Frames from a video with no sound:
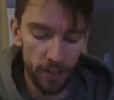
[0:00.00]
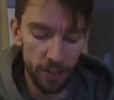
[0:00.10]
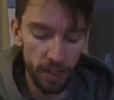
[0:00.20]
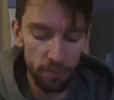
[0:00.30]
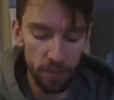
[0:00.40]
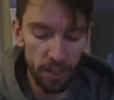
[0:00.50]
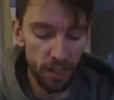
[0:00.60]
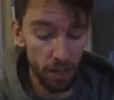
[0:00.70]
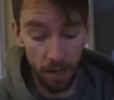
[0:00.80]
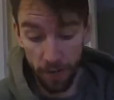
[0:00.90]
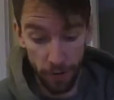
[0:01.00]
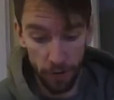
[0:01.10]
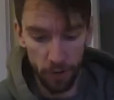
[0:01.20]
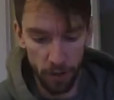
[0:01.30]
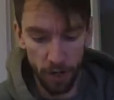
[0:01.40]
And if you
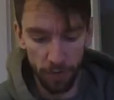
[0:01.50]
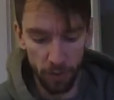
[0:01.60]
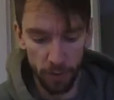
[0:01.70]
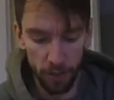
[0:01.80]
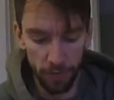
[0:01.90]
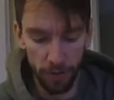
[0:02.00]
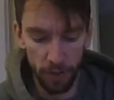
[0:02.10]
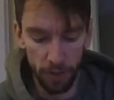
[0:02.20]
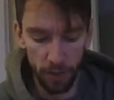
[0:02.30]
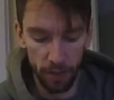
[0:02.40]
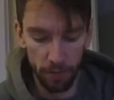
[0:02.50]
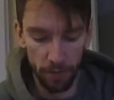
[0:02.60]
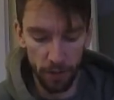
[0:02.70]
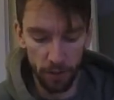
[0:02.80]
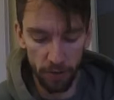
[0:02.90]
do it enough, you'll be able to feel it. You can
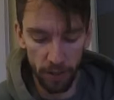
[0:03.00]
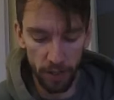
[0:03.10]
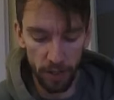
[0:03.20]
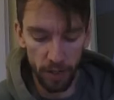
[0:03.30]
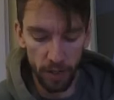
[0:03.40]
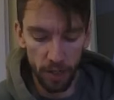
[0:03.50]
feel it right there.